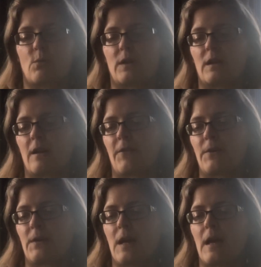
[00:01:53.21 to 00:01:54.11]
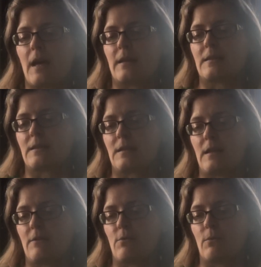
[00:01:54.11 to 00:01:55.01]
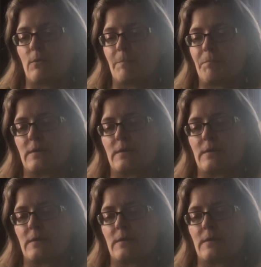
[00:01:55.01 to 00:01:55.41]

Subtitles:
one another and stay cool,